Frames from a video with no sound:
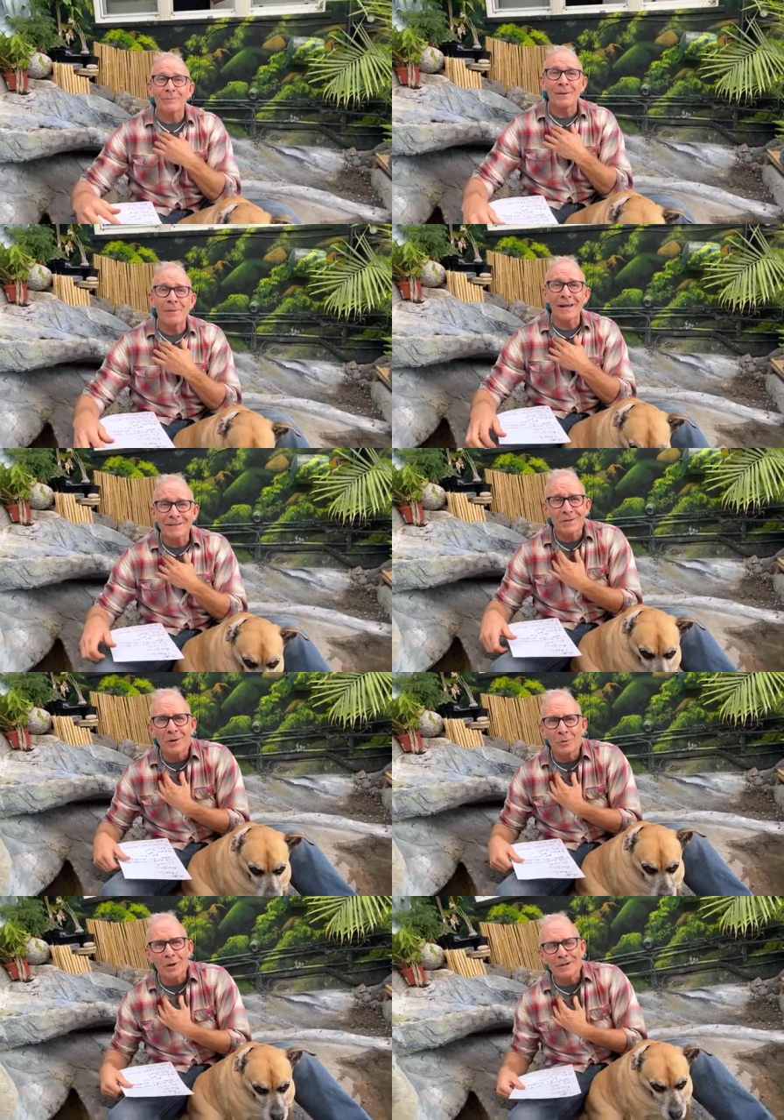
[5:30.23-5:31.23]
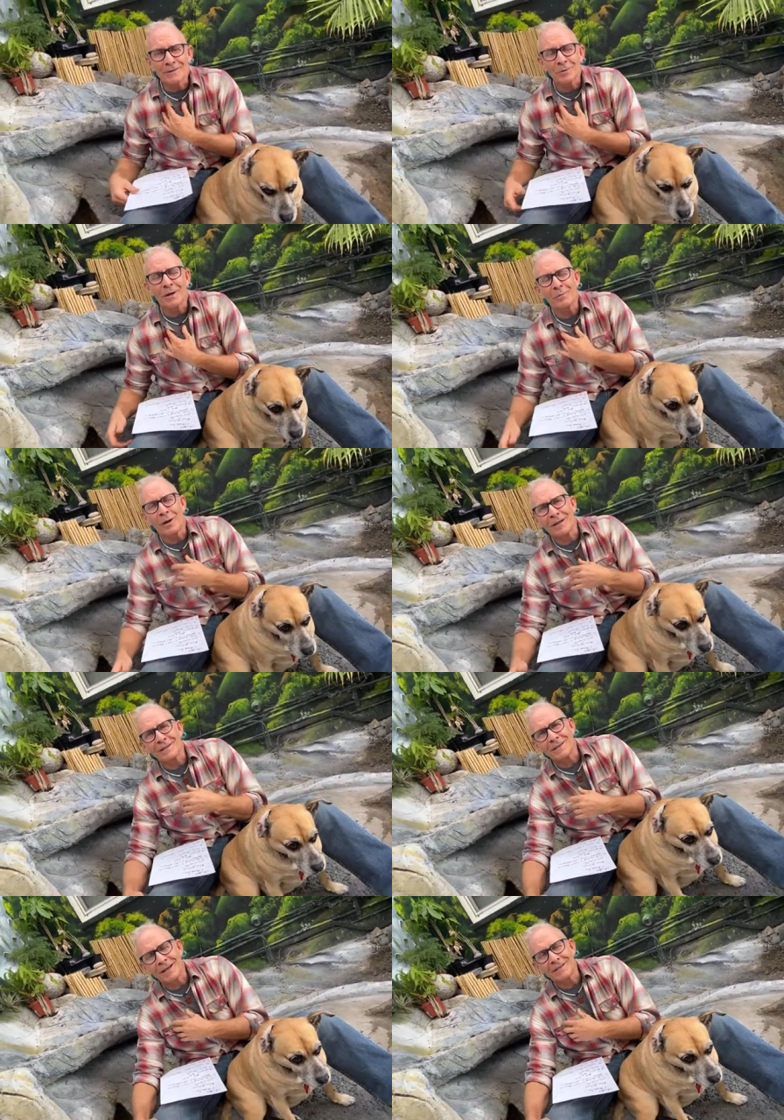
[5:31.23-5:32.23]
my mic's not working, so I
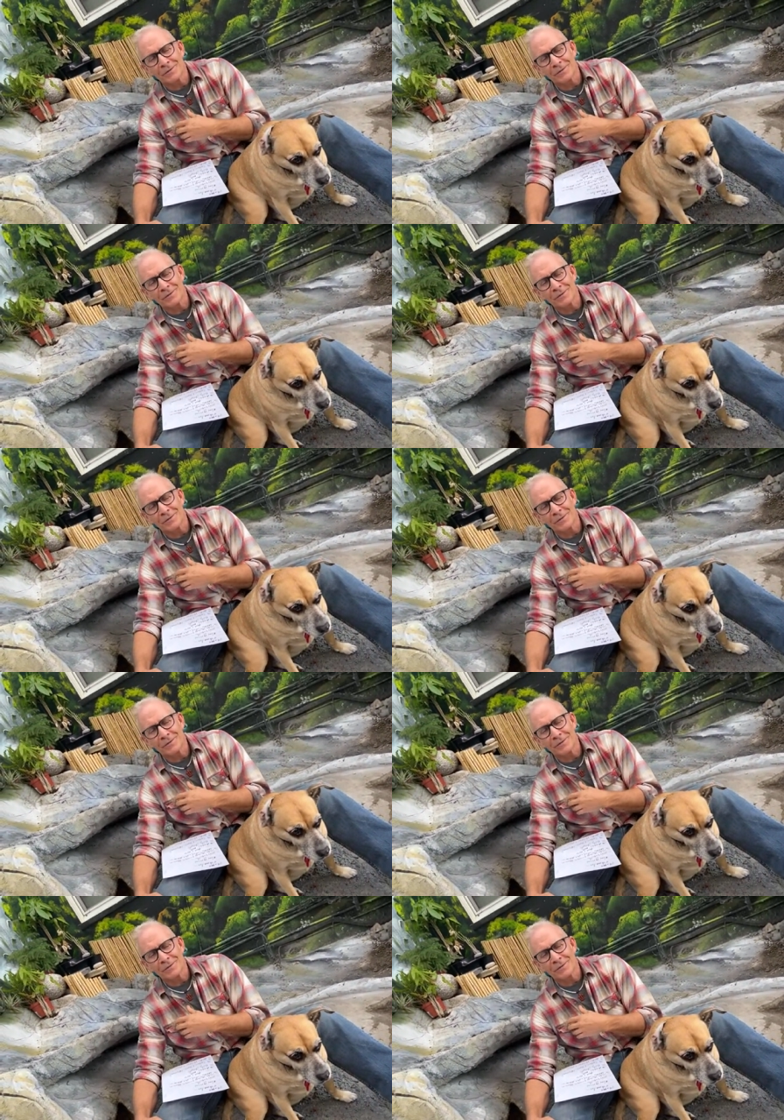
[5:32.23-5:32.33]
apologize,